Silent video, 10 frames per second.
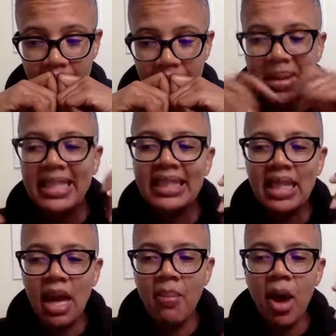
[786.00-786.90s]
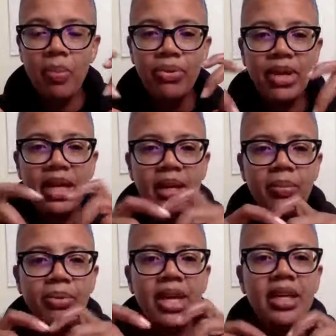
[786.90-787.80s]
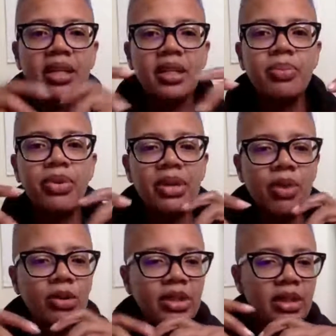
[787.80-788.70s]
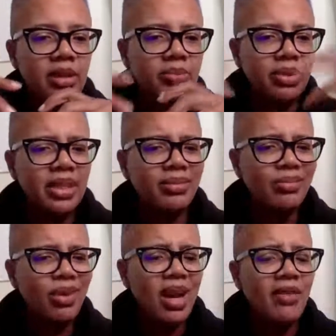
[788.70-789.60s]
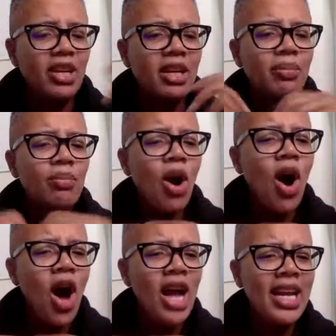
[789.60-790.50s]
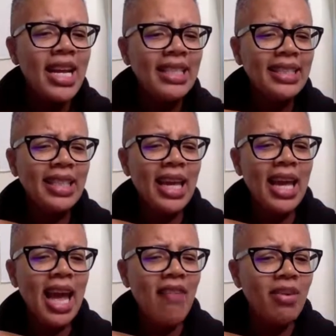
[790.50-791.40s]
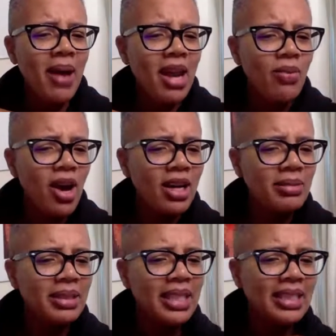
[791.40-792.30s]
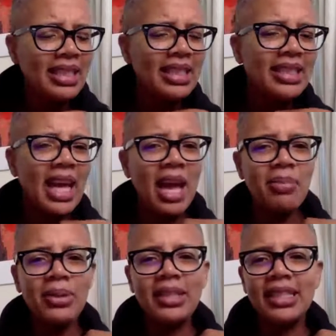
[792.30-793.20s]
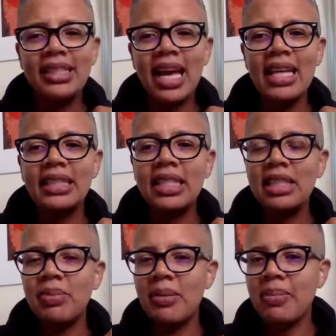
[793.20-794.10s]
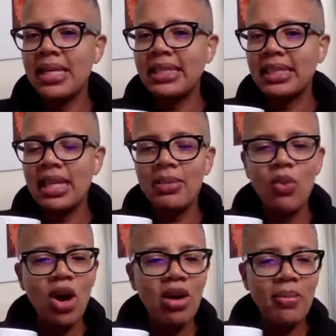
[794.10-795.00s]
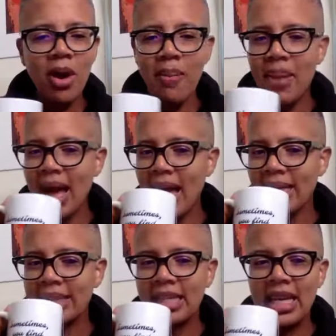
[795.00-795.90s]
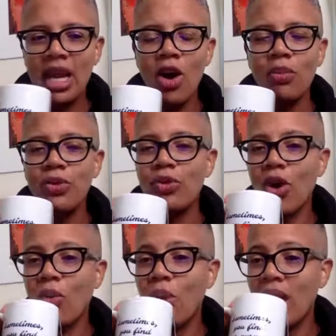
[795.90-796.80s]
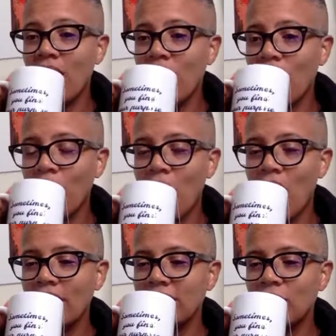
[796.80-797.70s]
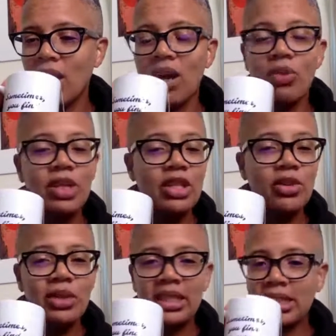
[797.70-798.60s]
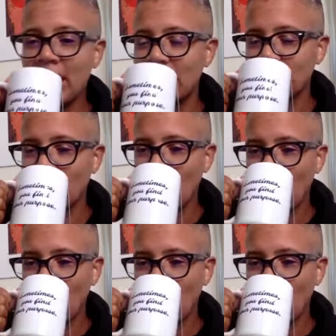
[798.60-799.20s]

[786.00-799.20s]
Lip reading: beets that I bought pre-cooked, pre-roasted, pre-whatever. Good morning, T. Everybody, welcome T to the table. Today, T's been missing. Welcome her back, T. Hope you are well. Hope all is well with you and Stace.